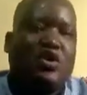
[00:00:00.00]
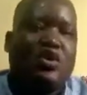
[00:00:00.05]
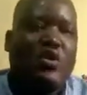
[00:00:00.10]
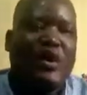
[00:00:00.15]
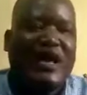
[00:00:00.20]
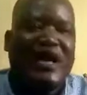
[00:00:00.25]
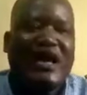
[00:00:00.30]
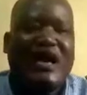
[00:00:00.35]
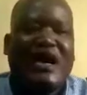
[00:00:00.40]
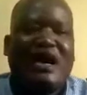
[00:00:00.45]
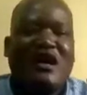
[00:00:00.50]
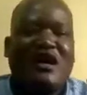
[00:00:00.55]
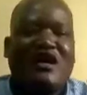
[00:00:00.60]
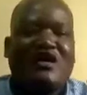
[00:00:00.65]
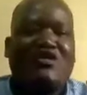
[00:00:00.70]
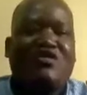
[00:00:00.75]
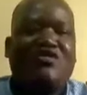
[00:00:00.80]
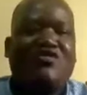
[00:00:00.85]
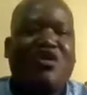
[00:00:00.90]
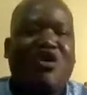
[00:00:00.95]
where
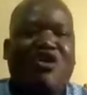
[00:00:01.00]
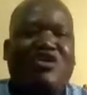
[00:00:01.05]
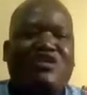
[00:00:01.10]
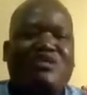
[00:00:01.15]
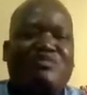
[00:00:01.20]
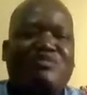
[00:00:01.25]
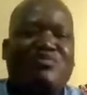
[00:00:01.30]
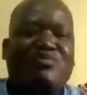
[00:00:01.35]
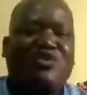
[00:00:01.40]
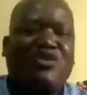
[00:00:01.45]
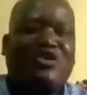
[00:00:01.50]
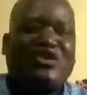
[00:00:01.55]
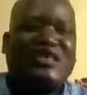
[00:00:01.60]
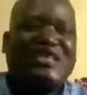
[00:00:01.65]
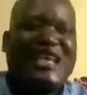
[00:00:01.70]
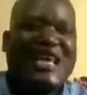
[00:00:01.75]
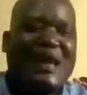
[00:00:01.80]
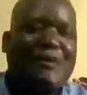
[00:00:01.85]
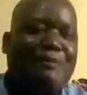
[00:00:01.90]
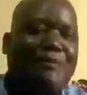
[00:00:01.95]
God
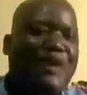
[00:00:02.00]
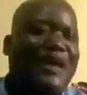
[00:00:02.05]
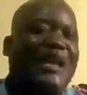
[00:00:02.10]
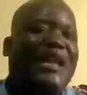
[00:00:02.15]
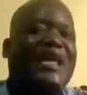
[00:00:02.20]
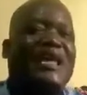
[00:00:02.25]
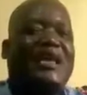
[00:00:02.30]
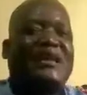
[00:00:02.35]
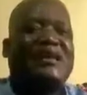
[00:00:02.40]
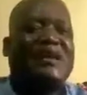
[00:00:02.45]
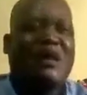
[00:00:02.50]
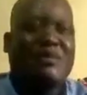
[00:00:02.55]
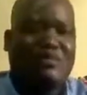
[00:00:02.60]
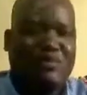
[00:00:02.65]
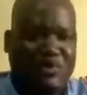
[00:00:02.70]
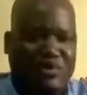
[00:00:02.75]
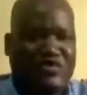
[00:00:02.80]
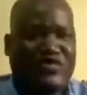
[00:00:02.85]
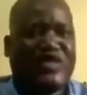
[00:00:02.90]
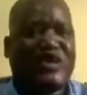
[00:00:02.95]
brought a plague
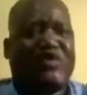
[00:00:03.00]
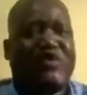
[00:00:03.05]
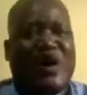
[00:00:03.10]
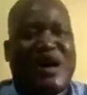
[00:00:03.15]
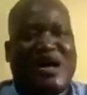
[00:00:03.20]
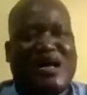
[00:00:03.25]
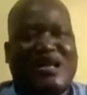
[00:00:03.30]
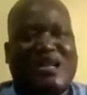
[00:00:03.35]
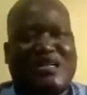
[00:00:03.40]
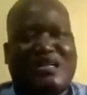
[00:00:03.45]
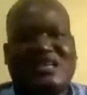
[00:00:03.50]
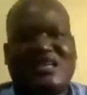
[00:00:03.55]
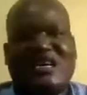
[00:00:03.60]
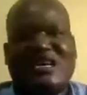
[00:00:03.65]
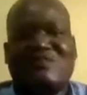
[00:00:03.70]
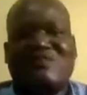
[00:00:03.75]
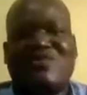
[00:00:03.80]
upon the world